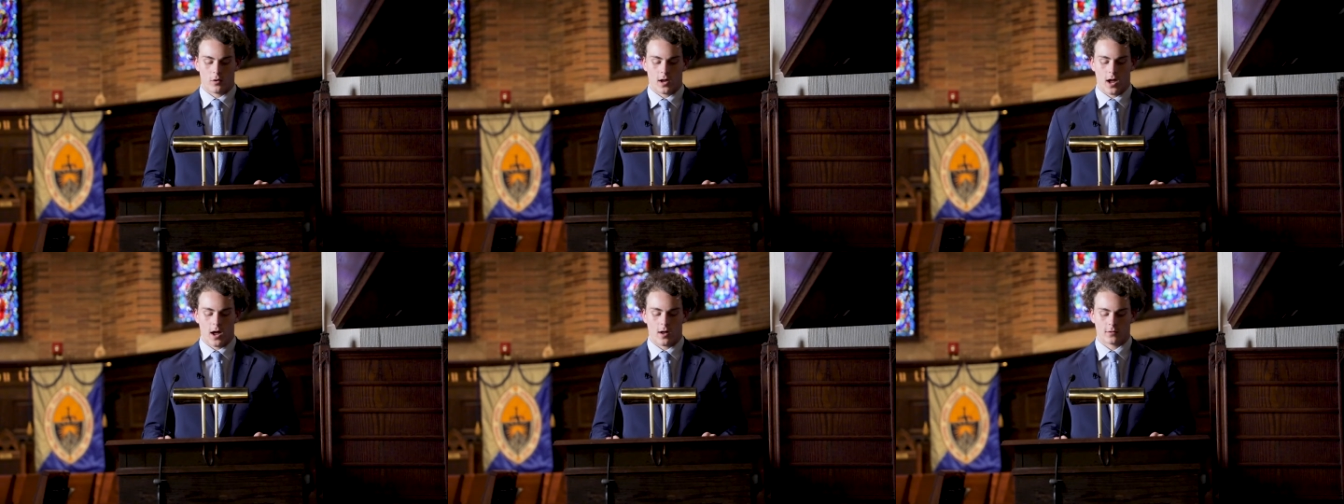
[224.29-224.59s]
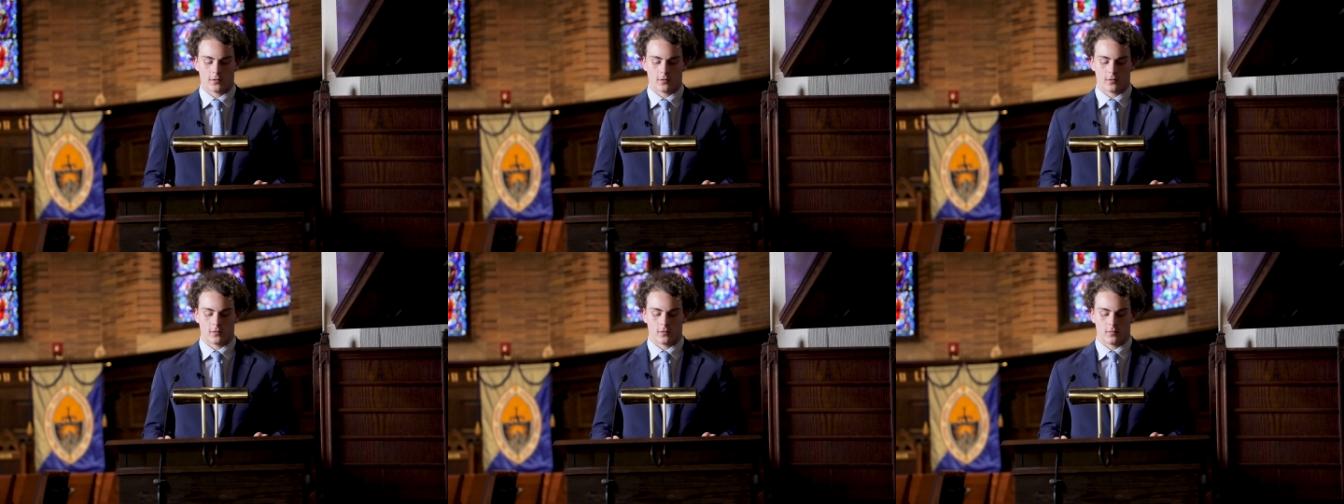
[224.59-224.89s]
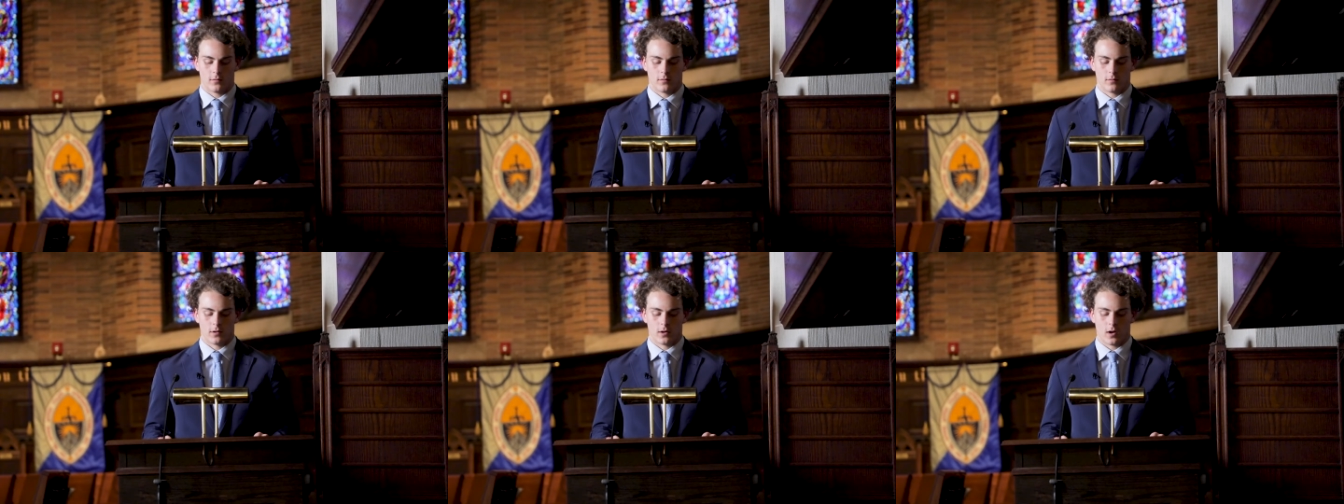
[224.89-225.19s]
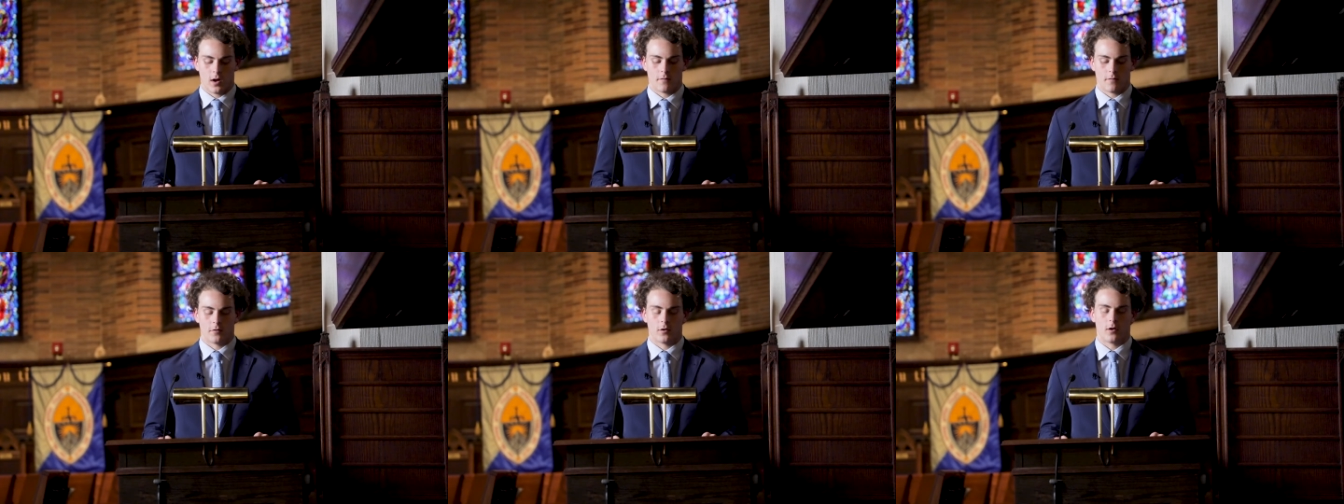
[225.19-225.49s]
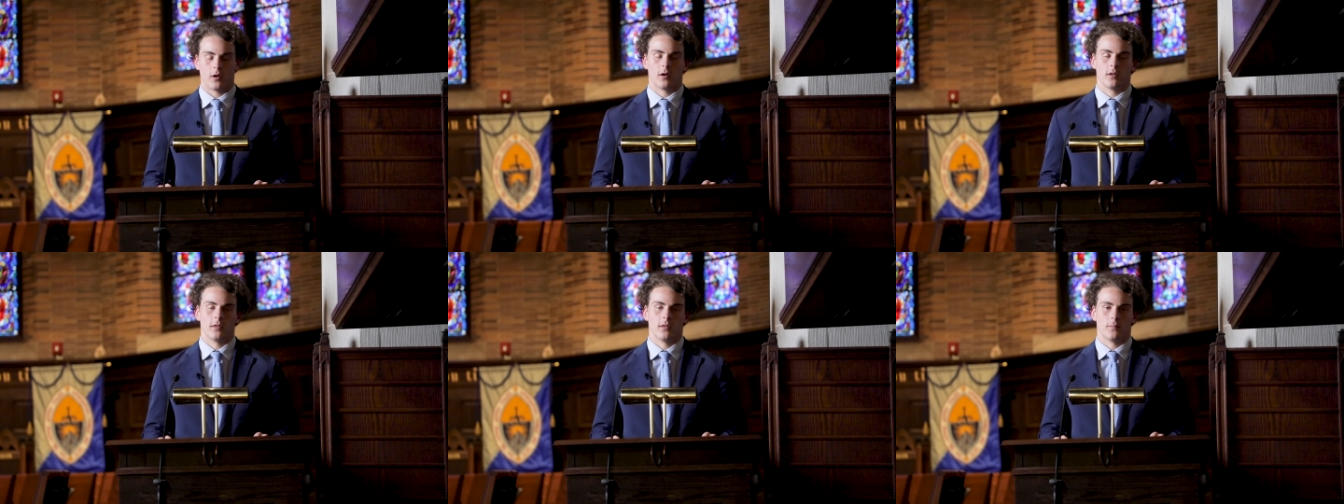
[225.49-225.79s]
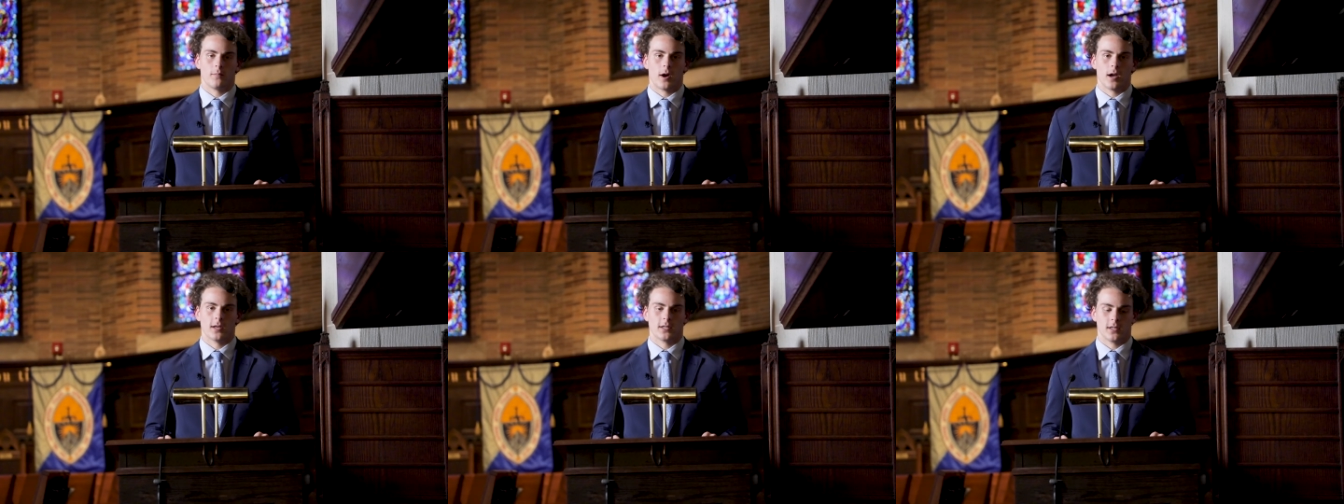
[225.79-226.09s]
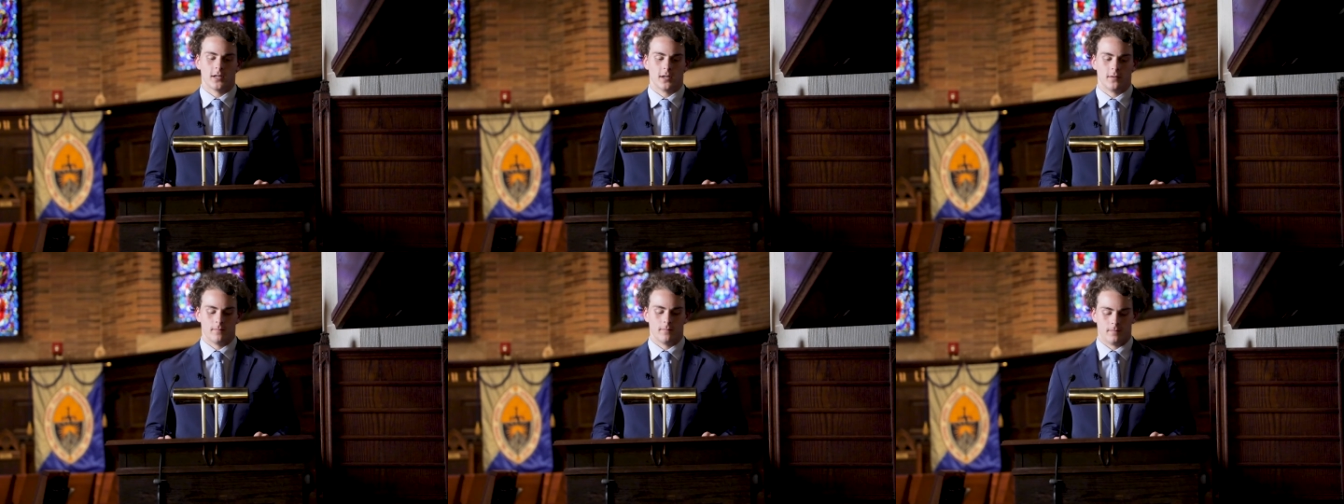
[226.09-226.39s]
council, the governor, and the
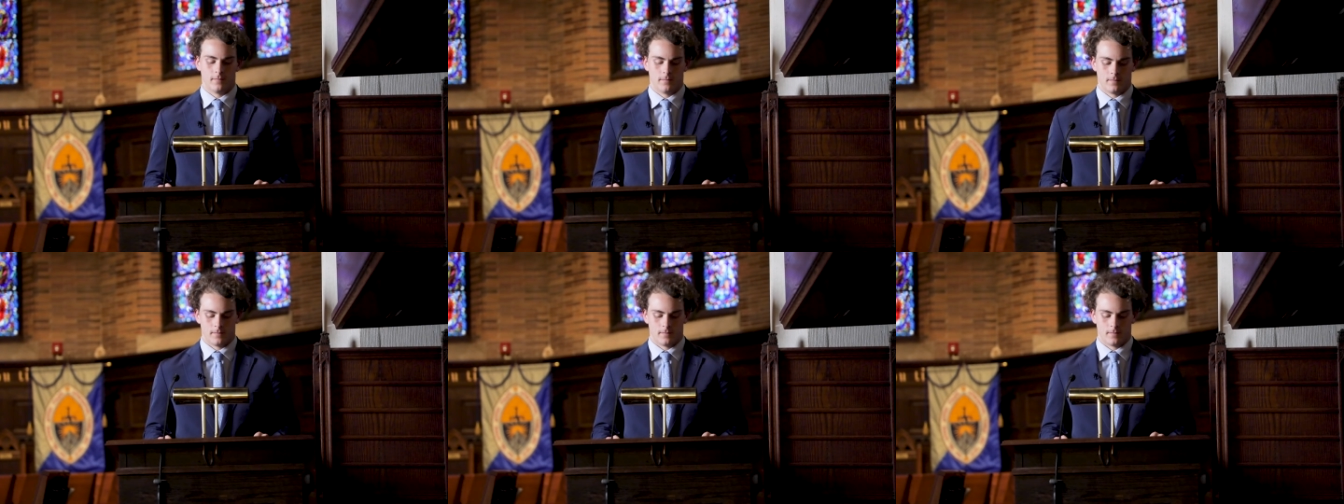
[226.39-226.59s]
president.